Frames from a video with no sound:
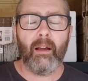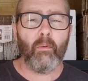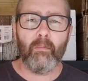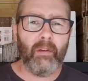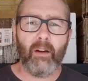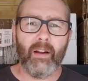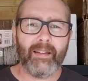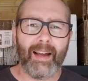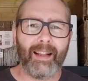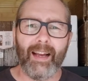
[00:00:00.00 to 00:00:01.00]
That wouldn't be a
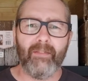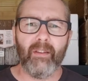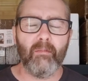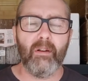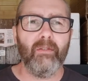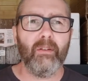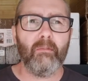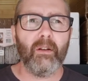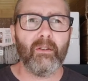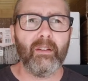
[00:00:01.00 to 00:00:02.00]
great tagline for the
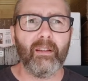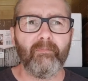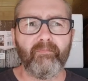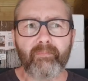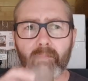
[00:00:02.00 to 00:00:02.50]
perfume, I don't think.